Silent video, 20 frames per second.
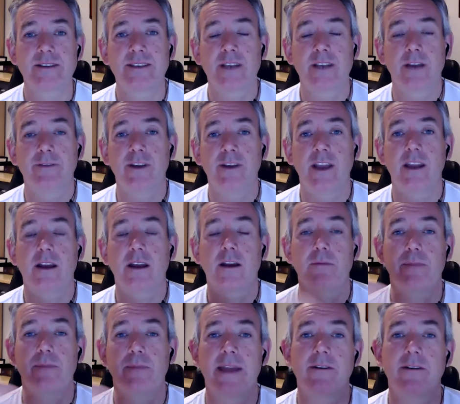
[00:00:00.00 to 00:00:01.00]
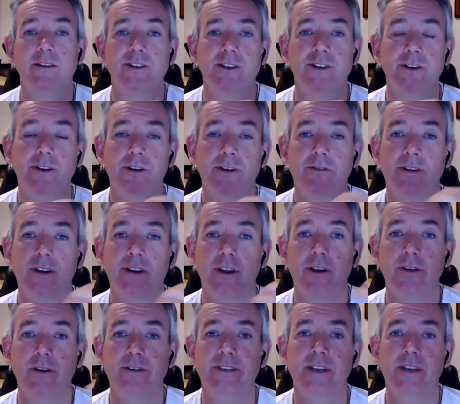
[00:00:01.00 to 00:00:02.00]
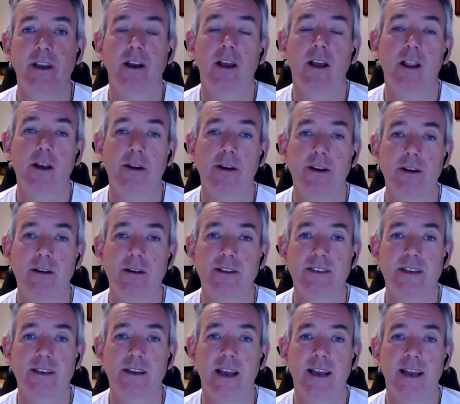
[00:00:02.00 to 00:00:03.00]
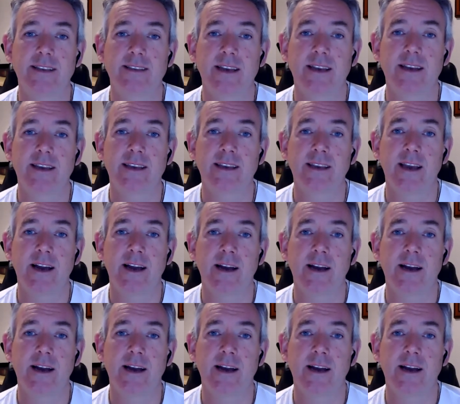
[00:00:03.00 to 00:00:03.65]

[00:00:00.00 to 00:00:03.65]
So if you're going to compare a Tudor and you're using a colonial as a